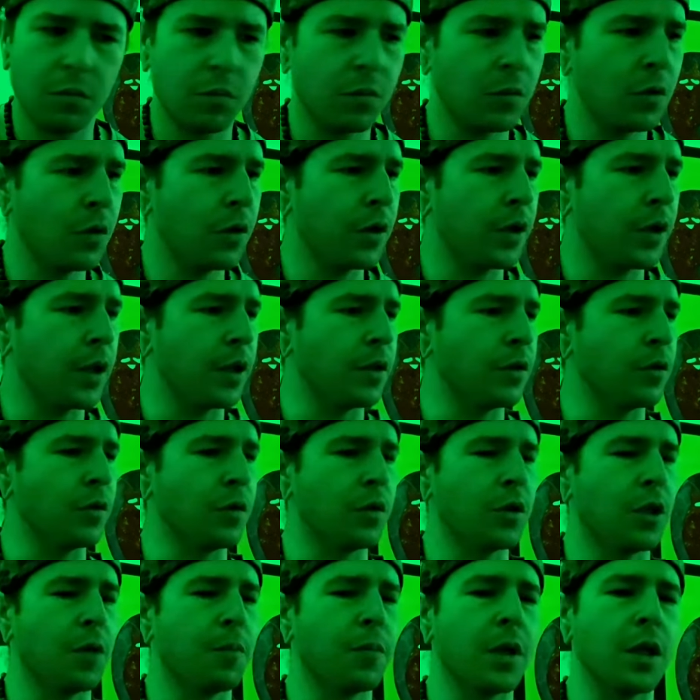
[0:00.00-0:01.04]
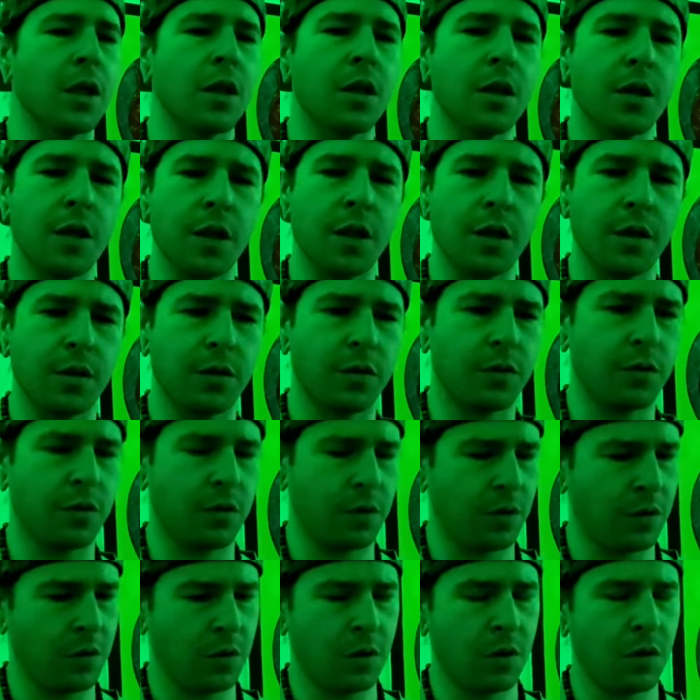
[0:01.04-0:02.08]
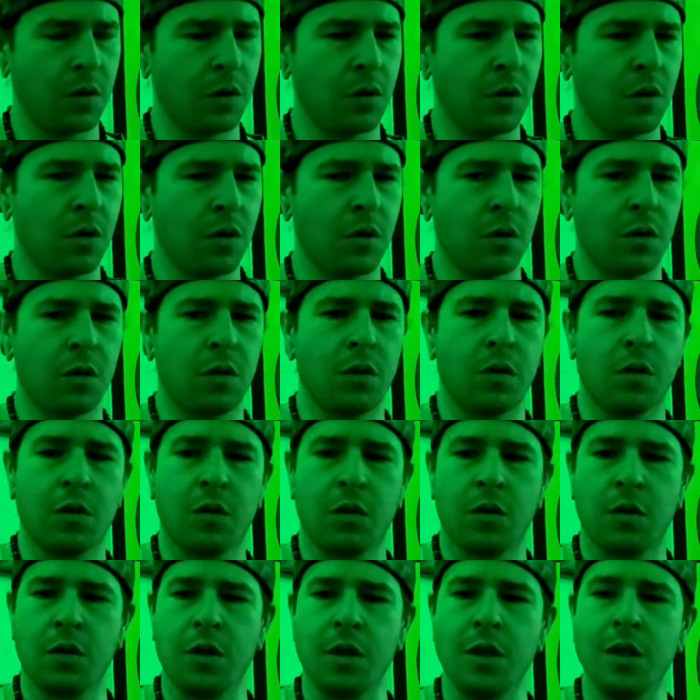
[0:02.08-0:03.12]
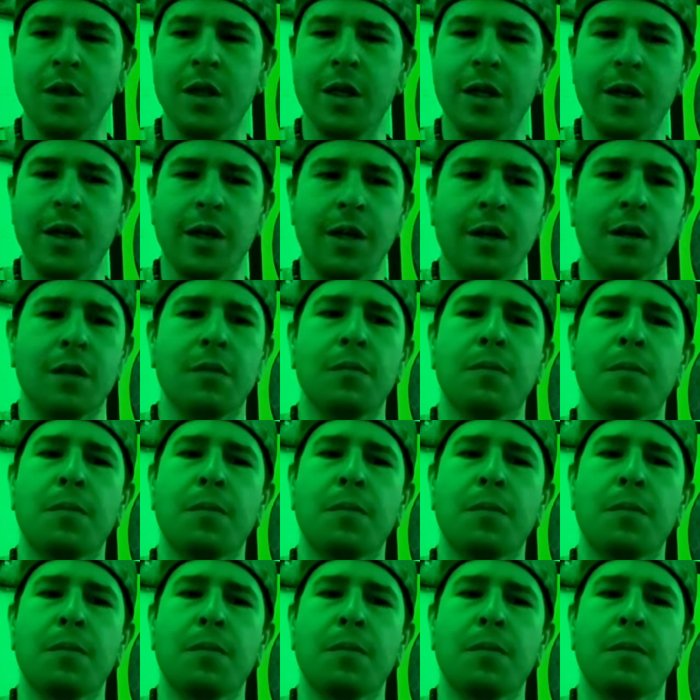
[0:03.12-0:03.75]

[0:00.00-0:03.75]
Okay, so jumping into this. Yeah.